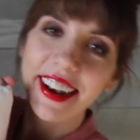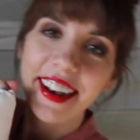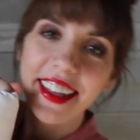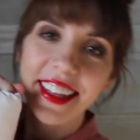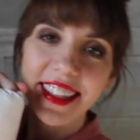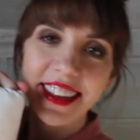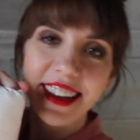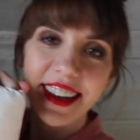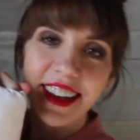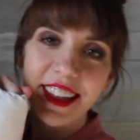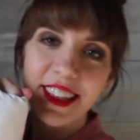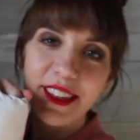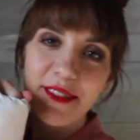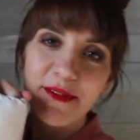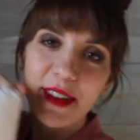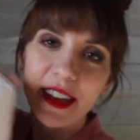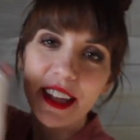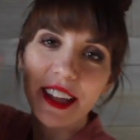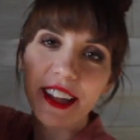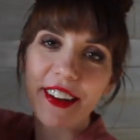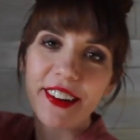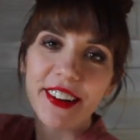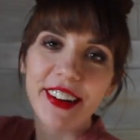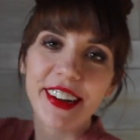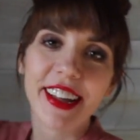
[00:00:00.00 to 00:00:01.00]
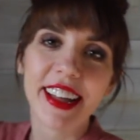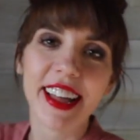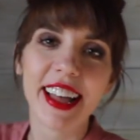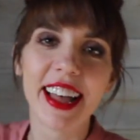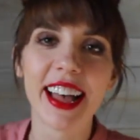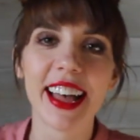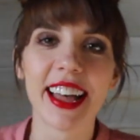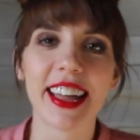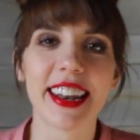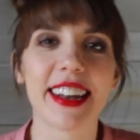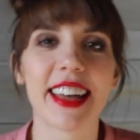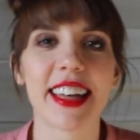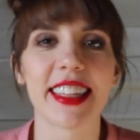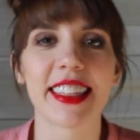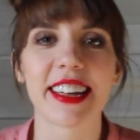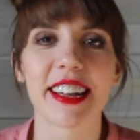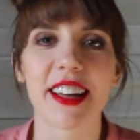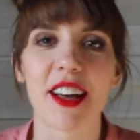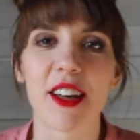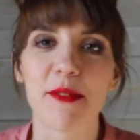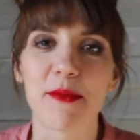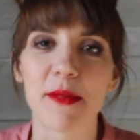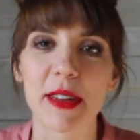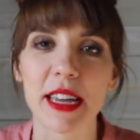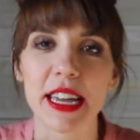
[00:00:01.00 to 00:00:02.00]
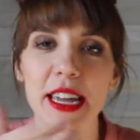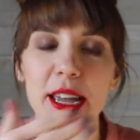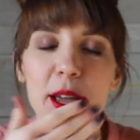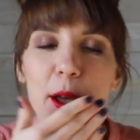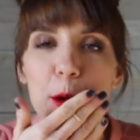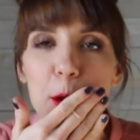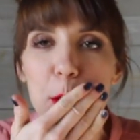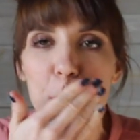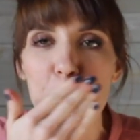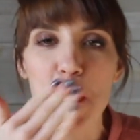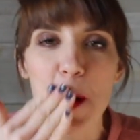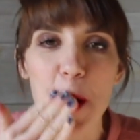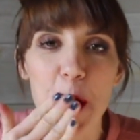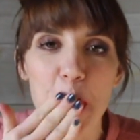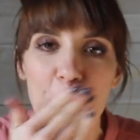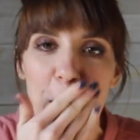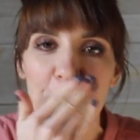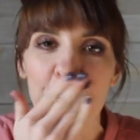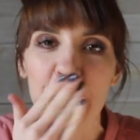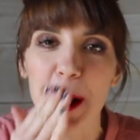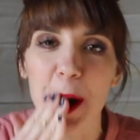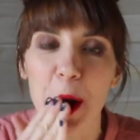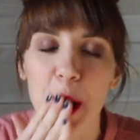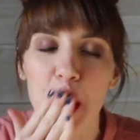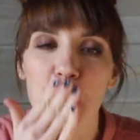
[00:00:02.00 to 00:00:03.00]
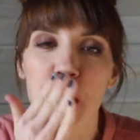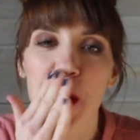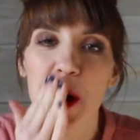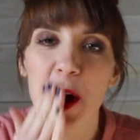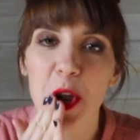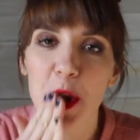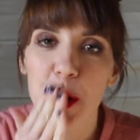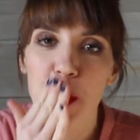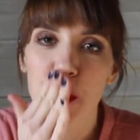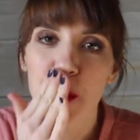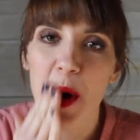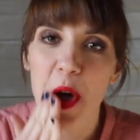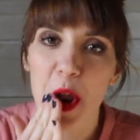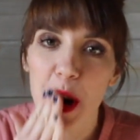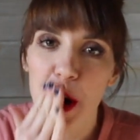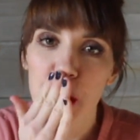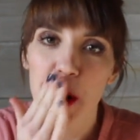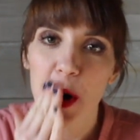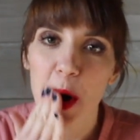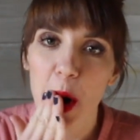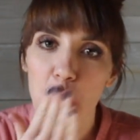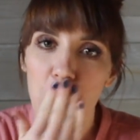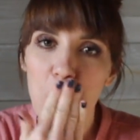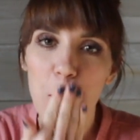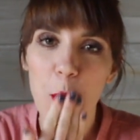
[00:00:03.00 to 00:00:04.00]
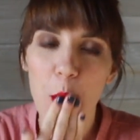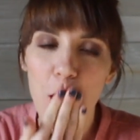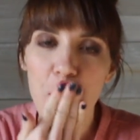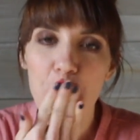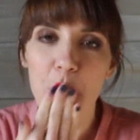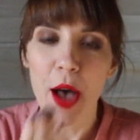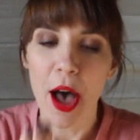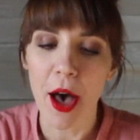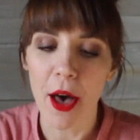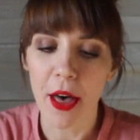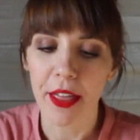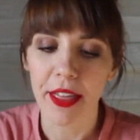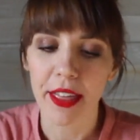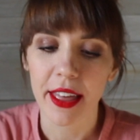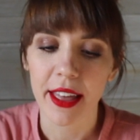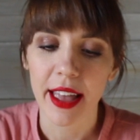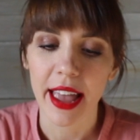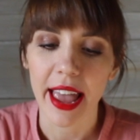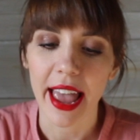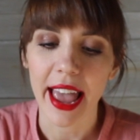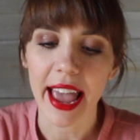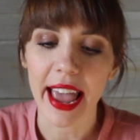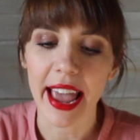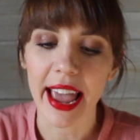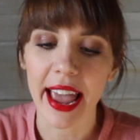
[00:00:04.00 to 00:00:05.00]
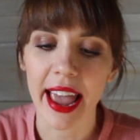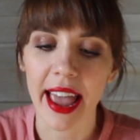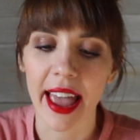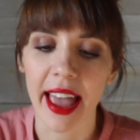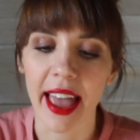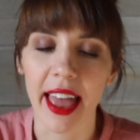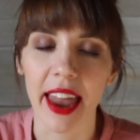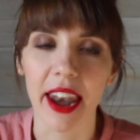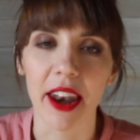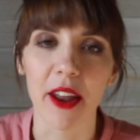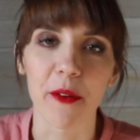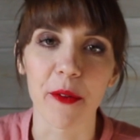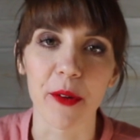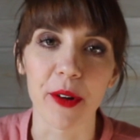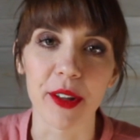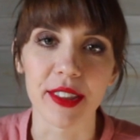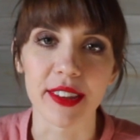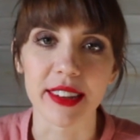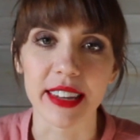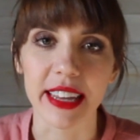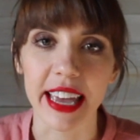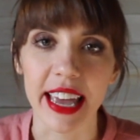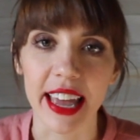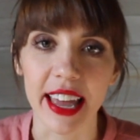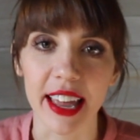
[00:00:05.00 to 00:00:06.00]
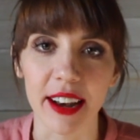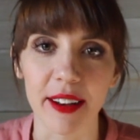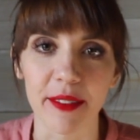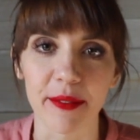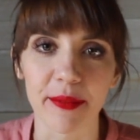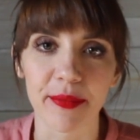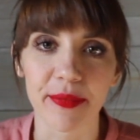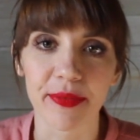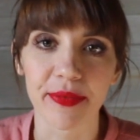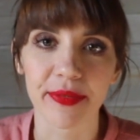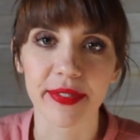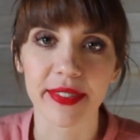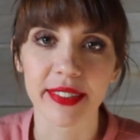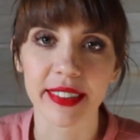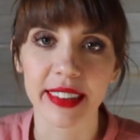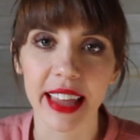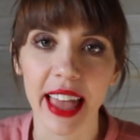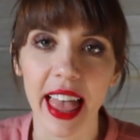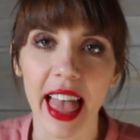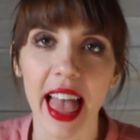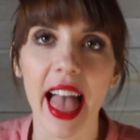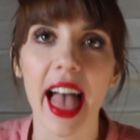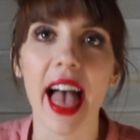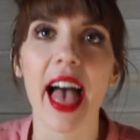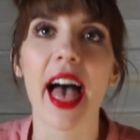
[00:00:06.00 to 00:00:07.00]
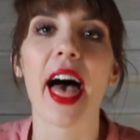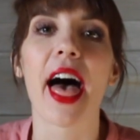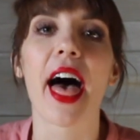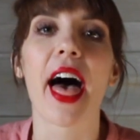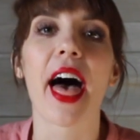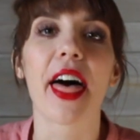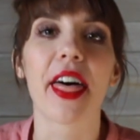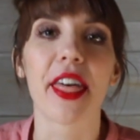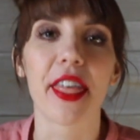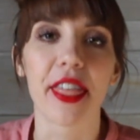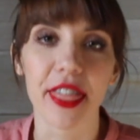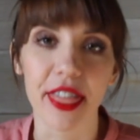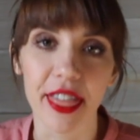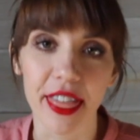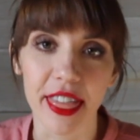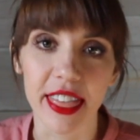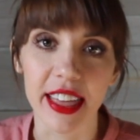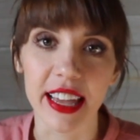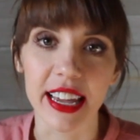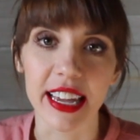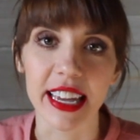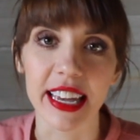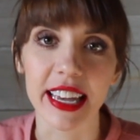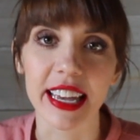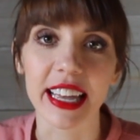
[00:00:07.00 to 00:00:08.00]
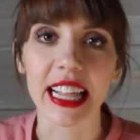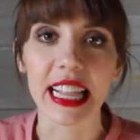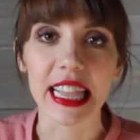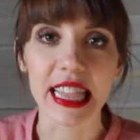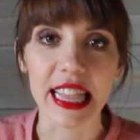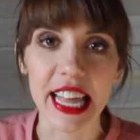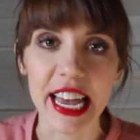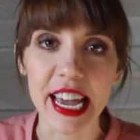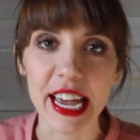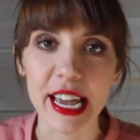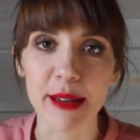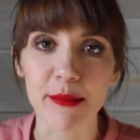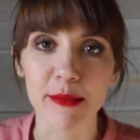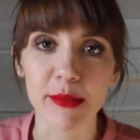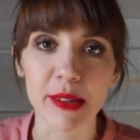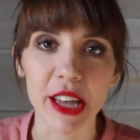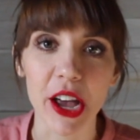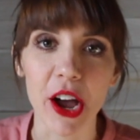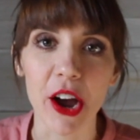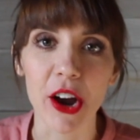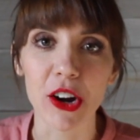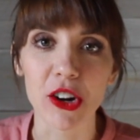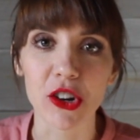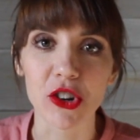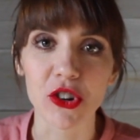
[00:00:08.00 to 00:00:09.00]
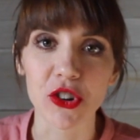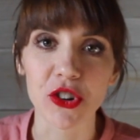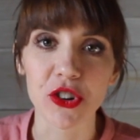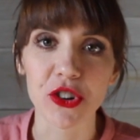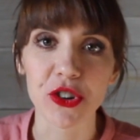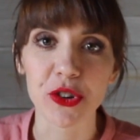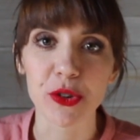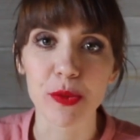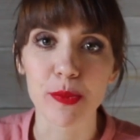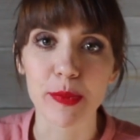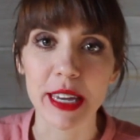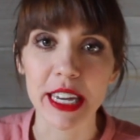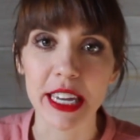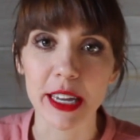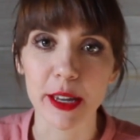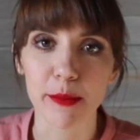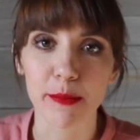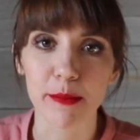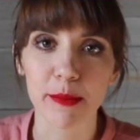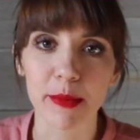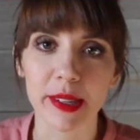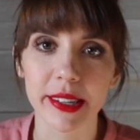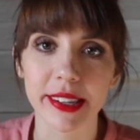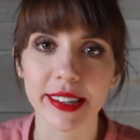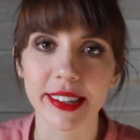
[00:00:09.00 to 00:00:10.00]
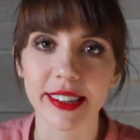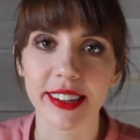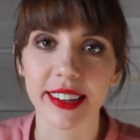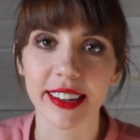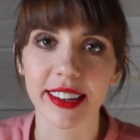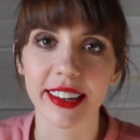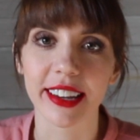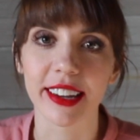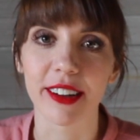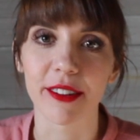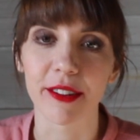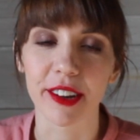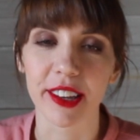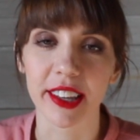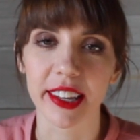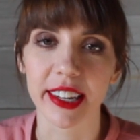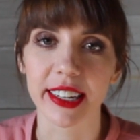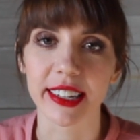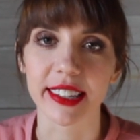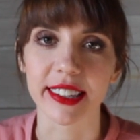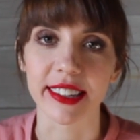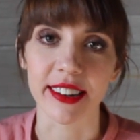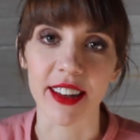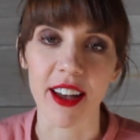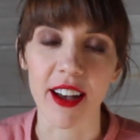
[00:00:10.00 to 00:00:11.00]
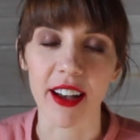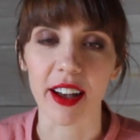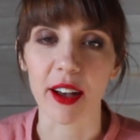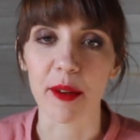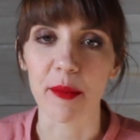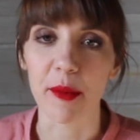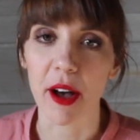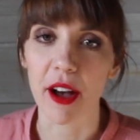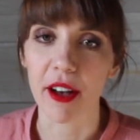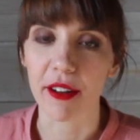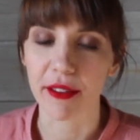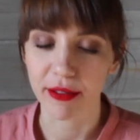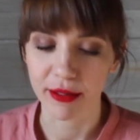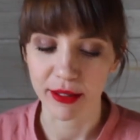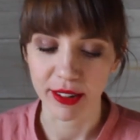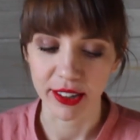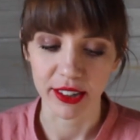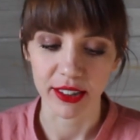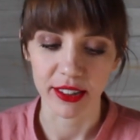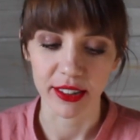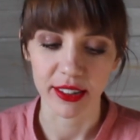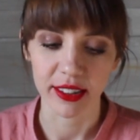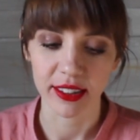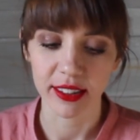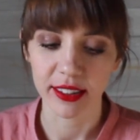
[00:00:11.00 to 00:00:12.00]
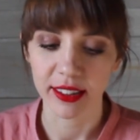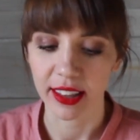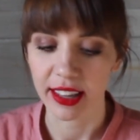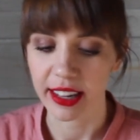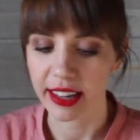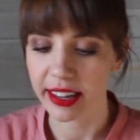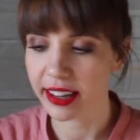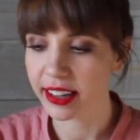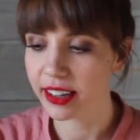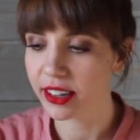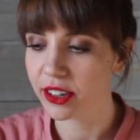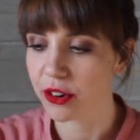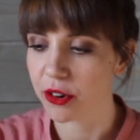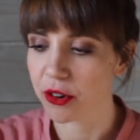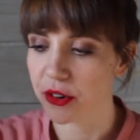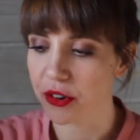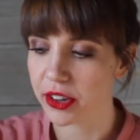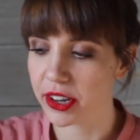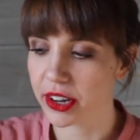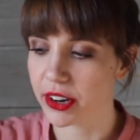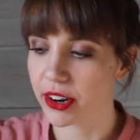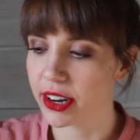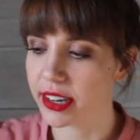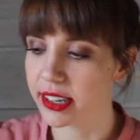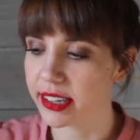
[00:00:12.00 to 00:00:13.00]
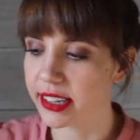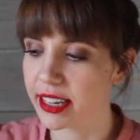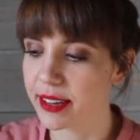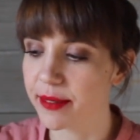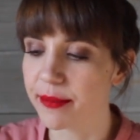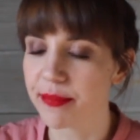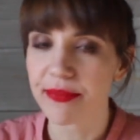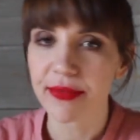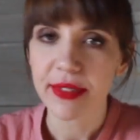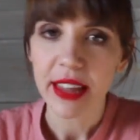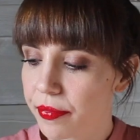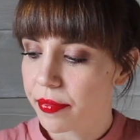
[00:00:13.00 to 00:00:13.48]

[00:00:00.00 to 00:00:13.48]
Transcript: nothing on the pillow, nothing on me. Oh no, I could totally smudge my mouth. And once again, the claims are true, peeps. It really does not come off, which is like totally crazy.